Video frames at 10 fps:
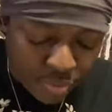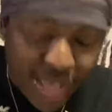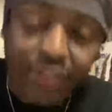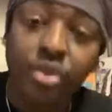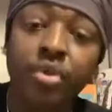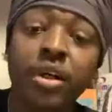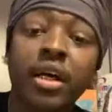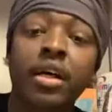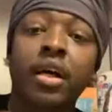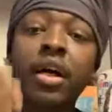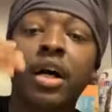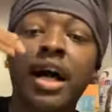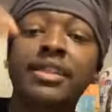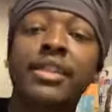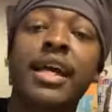Right? So uh,
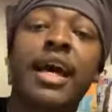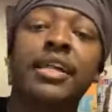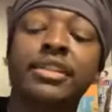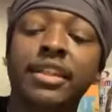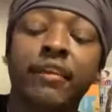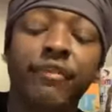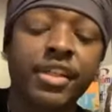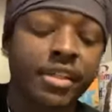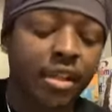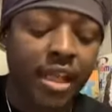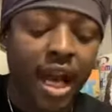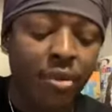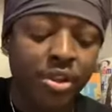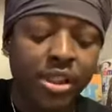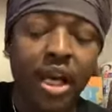Isaiah seen a vision of
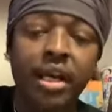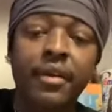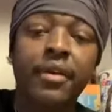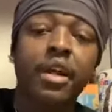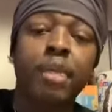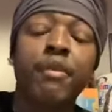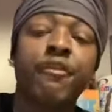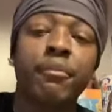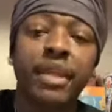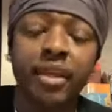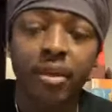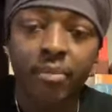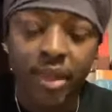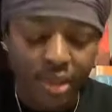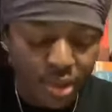Yahawashi coming from
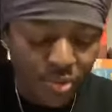Edom, huh?